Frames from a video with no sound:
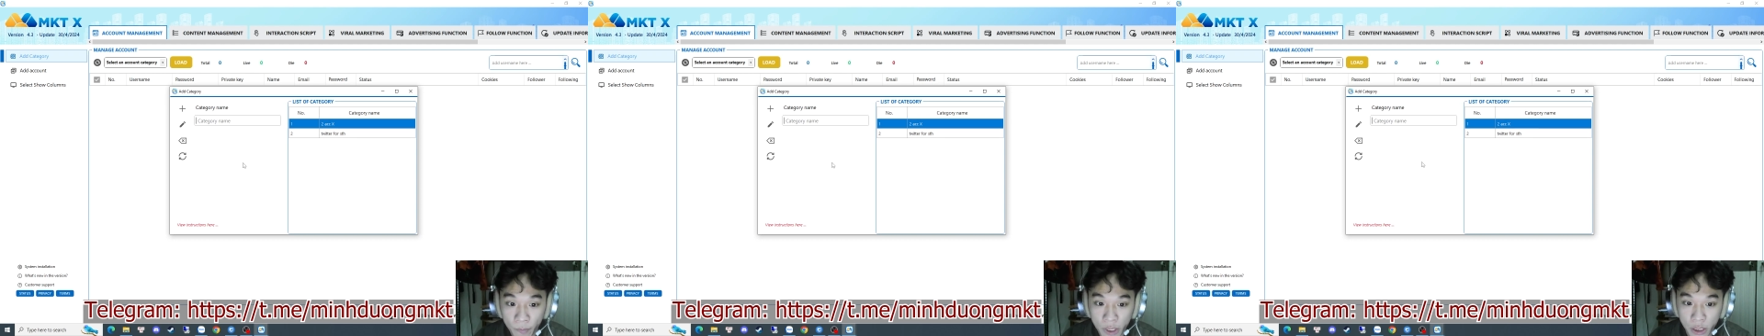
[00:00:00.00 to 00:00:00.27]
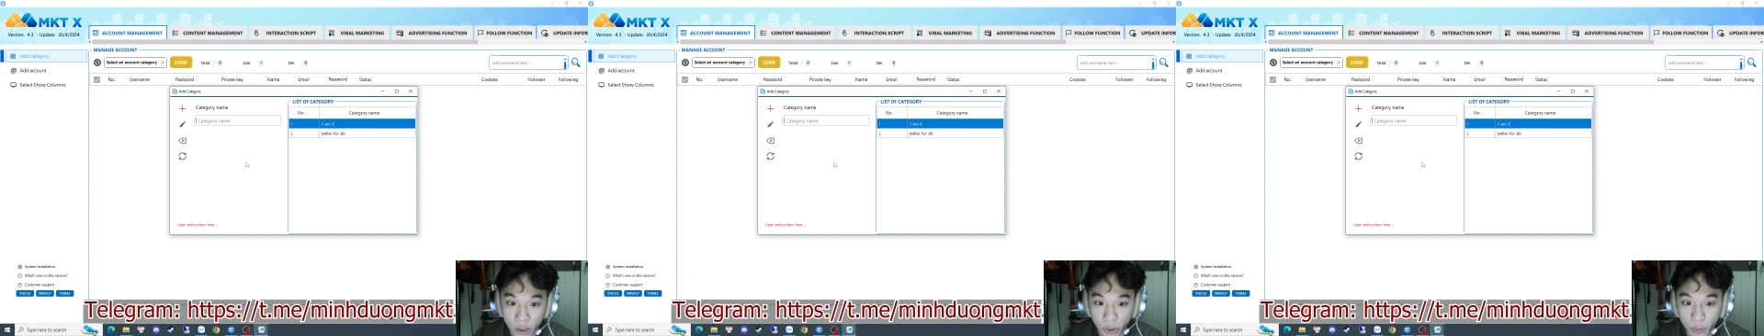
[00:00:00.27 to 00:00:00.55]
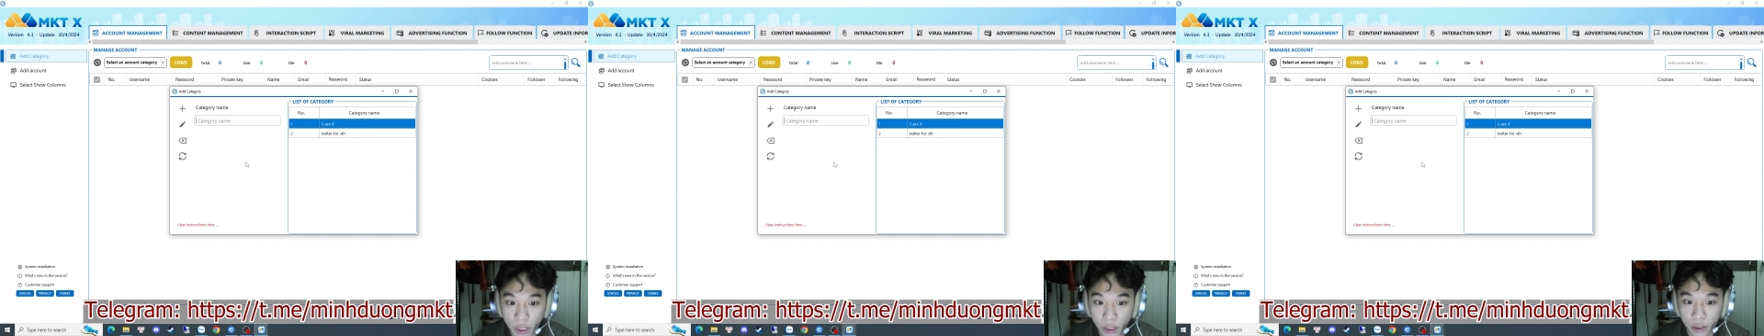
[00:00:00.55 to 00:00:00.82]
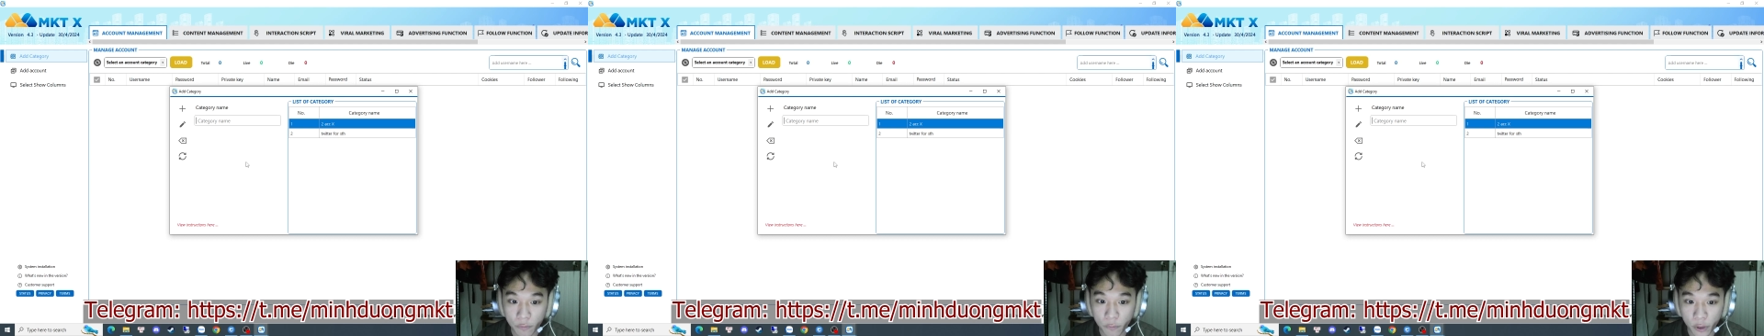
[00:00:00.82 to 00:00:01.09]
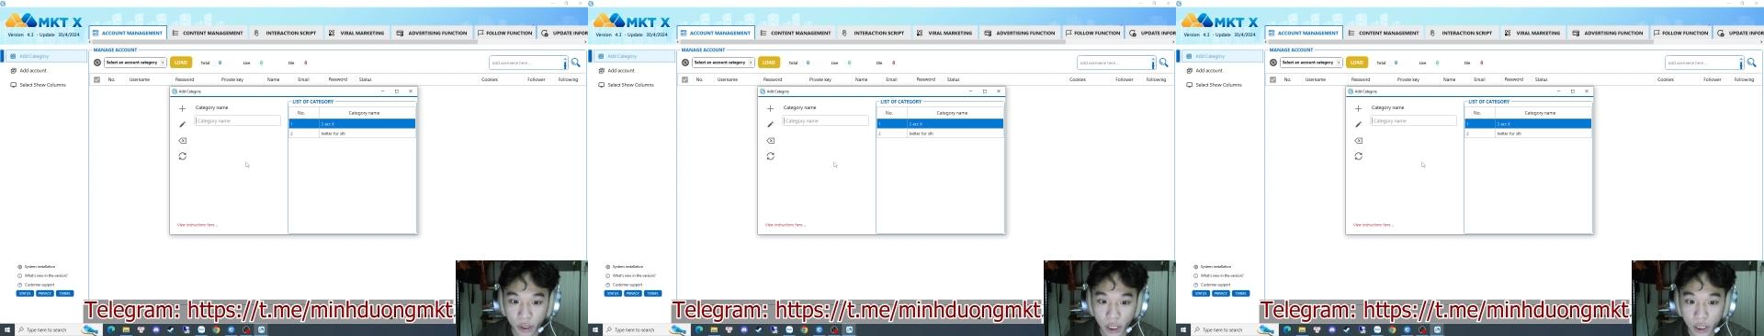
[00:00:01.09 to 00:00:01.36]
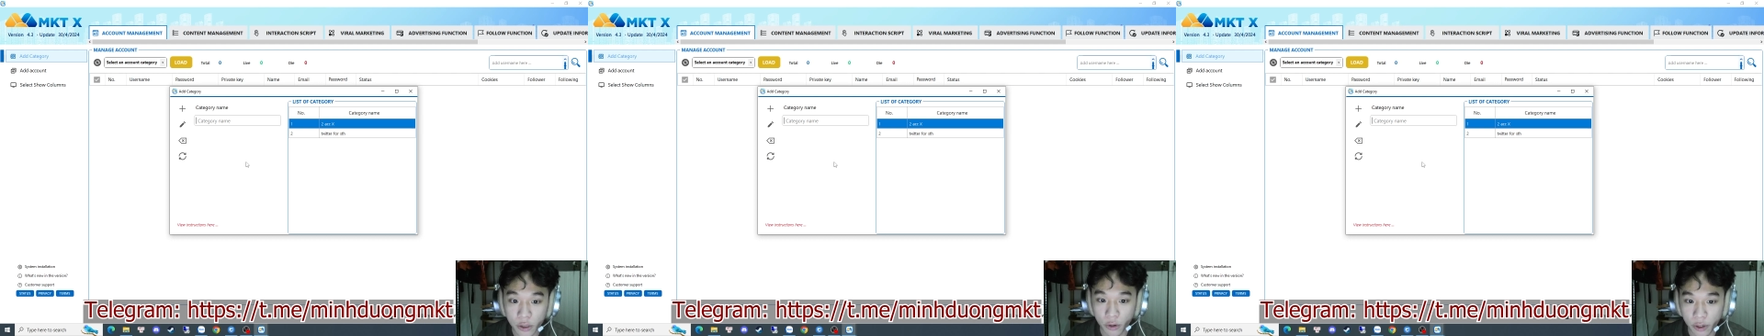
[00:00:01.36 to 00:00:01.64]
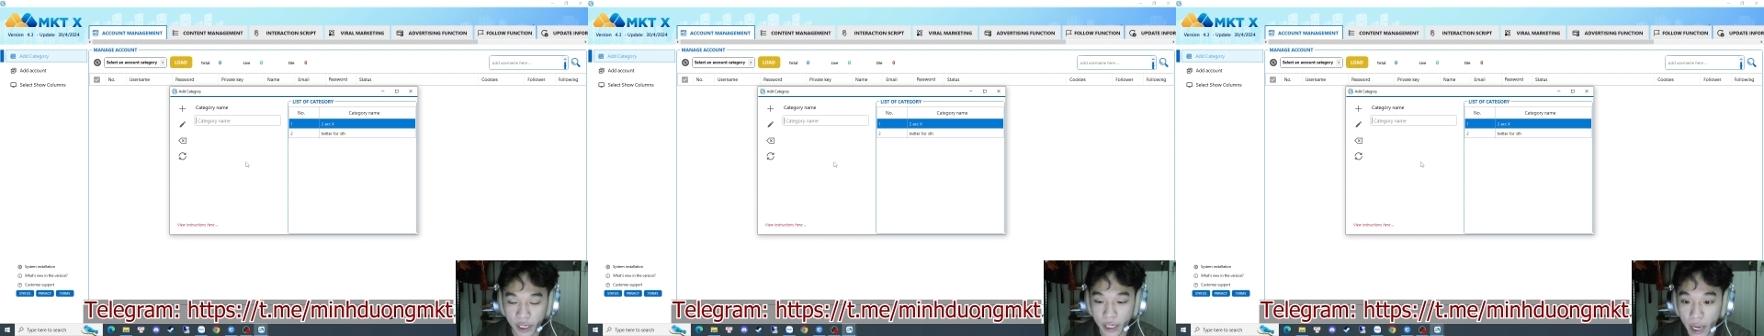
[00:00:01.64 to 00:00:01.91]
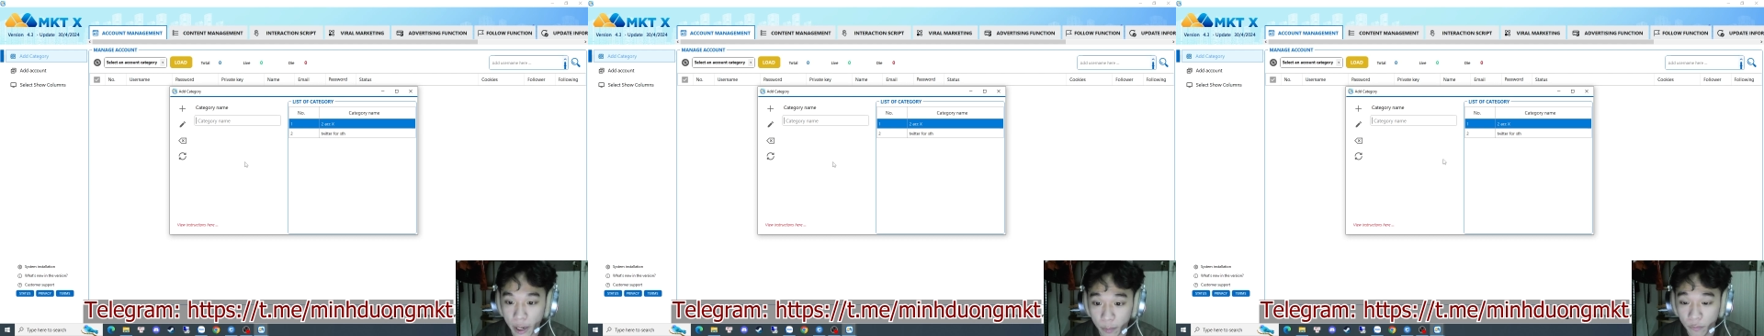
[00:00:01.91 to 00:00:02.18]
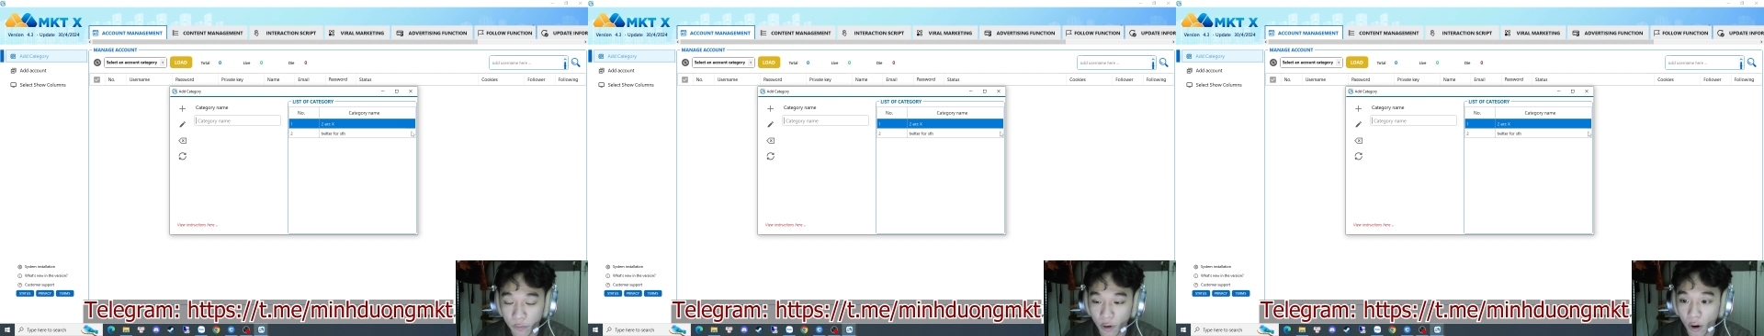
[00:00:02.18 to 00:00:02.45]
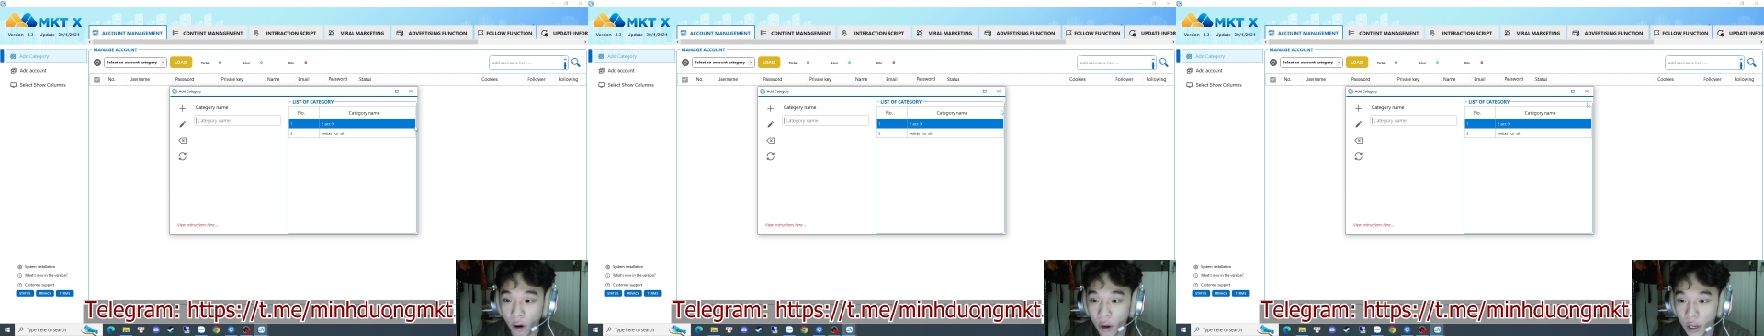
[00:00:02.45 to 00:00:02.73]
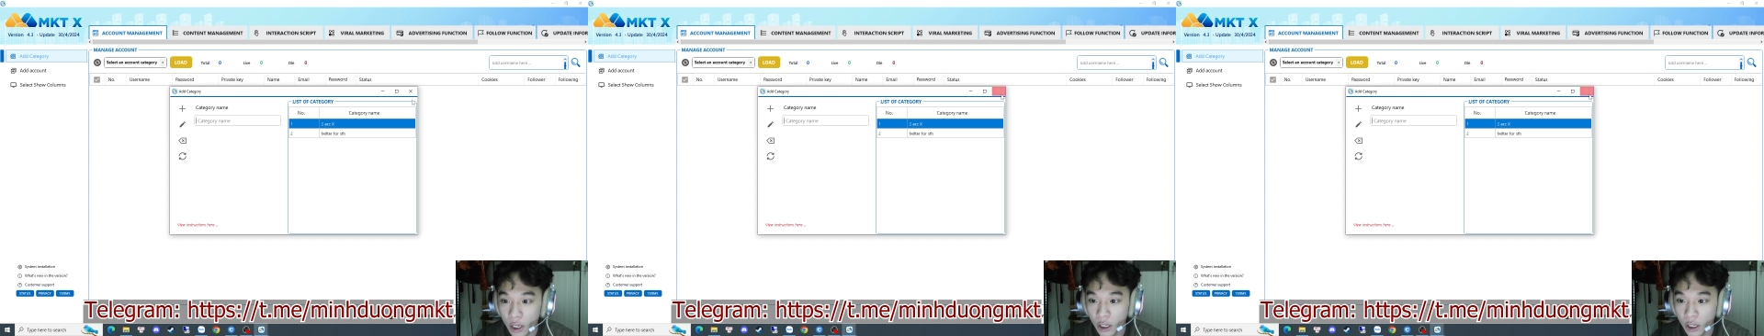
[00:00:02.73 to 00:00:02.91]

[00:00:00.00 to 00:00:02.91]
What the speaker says: so you need different category name for